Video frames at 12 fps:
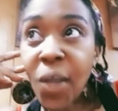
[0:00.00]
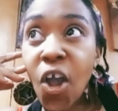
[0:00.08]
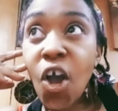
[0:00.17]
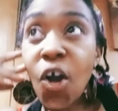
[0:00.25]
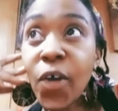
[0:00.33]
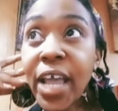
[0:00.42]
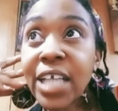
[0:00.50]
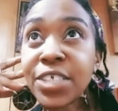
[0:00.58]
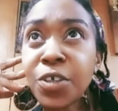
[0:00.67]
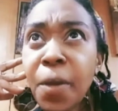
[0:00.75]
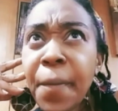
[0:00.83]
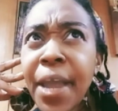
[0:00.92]
Okay, so
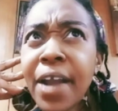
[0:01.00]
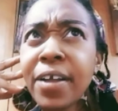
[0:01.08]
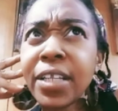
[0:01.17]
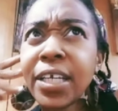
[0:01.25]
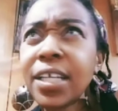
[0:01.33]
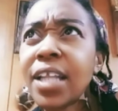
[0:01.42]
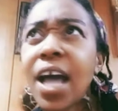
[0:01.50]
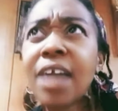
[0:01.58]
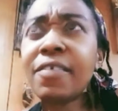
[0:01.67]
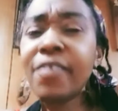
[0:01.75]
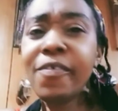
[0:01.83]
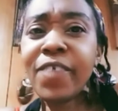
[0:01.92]
apparently a lot of
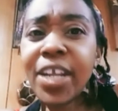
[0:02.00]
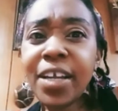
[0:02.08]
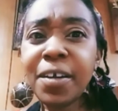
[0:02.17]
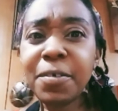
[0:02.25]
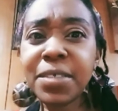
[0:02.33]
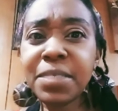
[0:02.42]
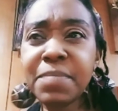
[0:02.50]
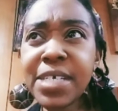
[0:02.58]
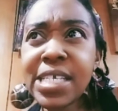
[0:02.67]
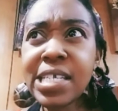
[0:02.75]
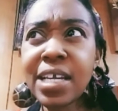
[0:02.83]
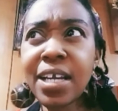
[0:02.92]
the video is
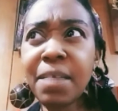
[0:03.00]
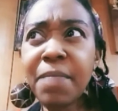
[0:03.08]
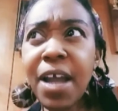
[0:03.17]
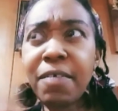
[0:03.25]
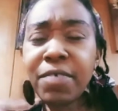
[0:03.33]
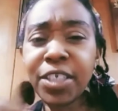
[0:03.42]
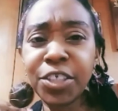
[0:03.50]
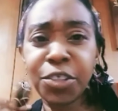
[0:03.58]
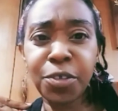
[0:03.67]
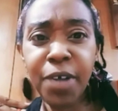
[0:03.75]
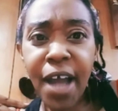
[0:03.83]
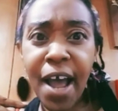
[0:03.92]
missing. I'm not really
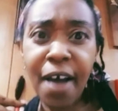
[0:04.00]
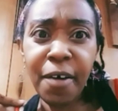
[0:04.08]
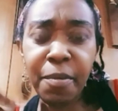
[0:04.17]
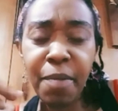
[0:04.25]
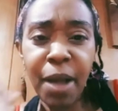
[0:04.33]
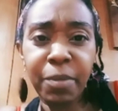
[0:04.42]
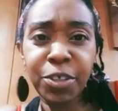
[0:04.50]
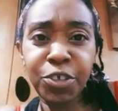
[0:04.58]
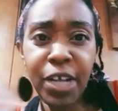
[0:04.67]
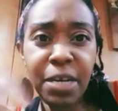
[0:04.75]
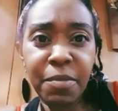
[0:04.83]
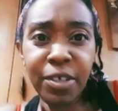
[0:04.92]
sure how. Probably trying
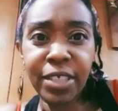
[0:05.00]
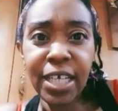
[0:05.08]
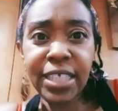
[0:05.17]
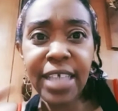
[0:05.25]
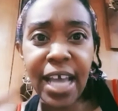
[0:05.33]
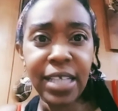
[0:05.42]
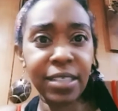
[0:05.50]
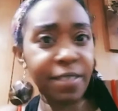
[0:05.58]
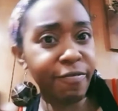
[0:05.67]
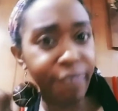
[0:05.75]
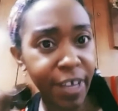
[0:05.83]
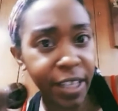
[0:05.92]
to multitask and
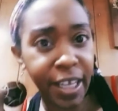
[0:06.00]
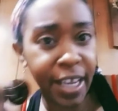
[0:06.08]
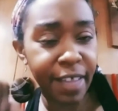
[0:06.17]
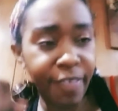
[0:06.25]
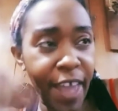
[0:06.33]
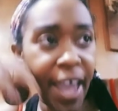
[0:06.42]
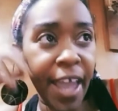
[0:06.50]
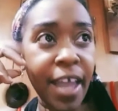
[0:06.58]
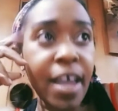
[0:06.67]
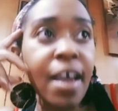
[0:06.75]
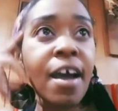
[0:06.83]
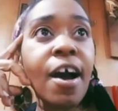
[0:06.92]
failing at that.
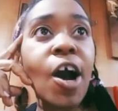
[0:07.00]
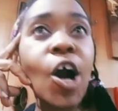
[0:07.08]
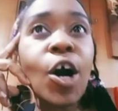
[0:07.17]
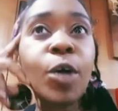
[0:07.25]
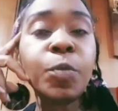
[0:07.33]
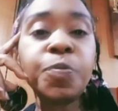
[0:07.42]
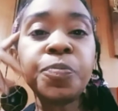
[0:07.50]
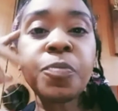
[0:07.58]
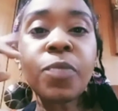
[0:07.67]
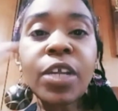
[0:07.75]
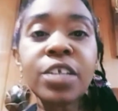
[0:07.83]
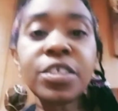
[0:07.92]
Um,
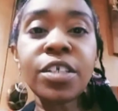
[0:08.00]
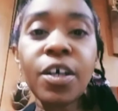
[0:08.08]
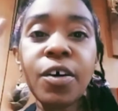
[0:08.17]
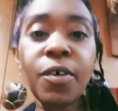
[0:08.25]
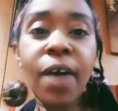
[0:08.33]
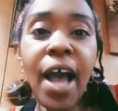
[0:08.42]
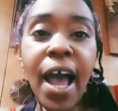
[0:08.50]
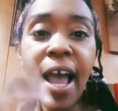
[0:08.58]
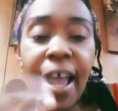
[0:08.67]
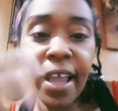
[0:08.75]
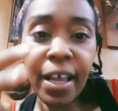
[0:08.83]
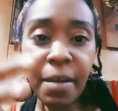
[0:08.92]
so
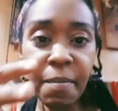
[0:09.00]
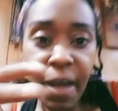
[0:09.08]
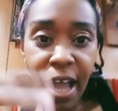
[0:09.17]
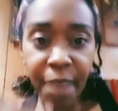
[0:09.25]
I combined